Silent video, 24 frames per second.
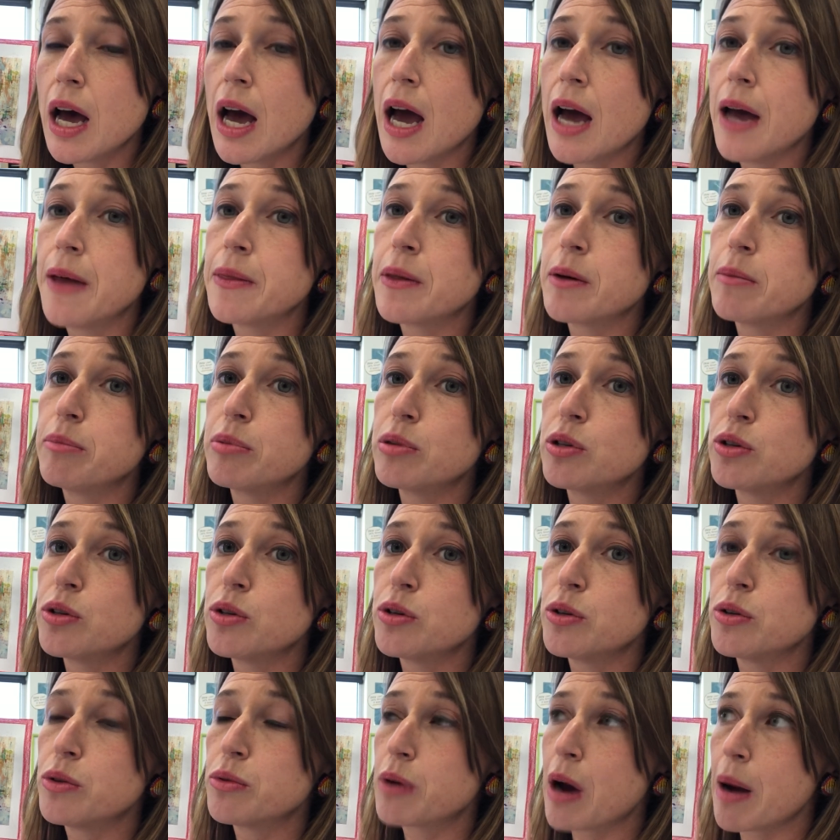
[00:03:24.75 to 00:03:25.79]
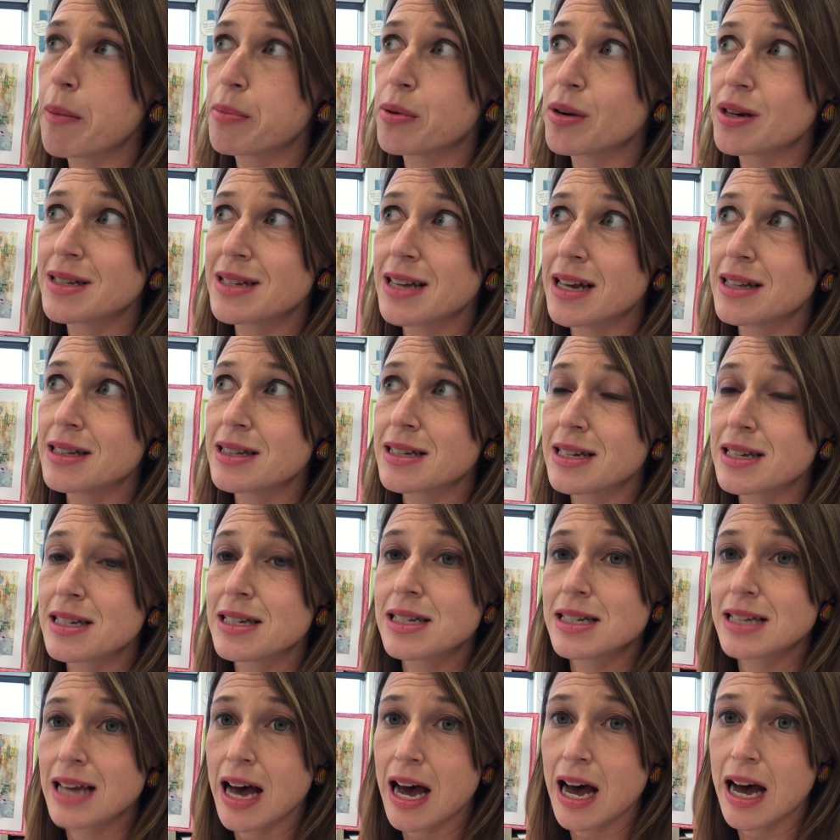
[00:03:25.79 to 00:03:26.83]
and the blue represents a
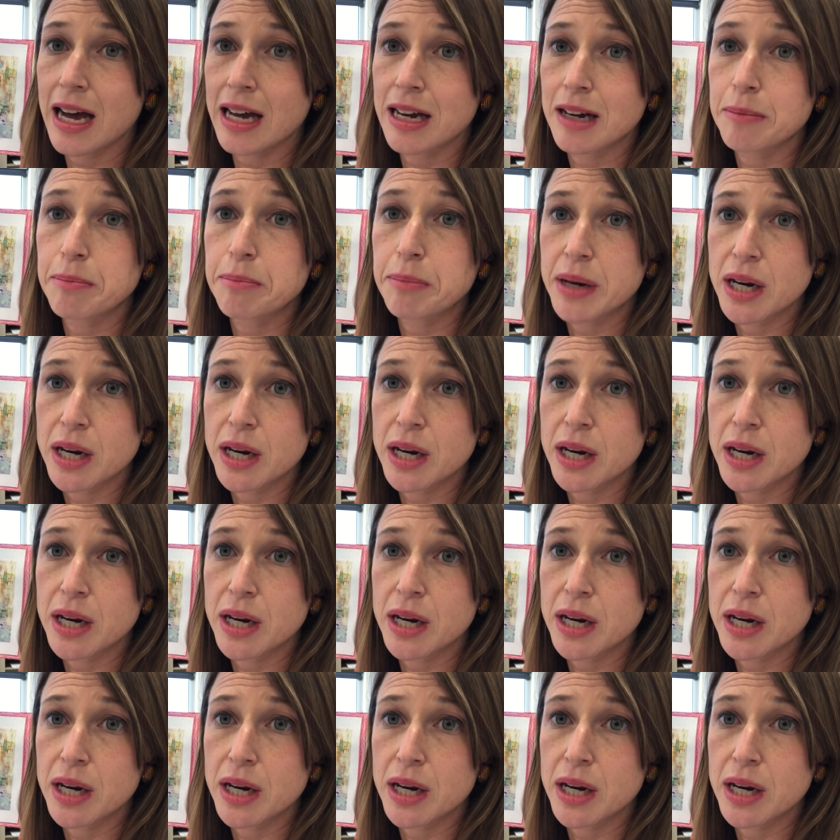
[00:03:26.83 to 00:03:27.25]
sad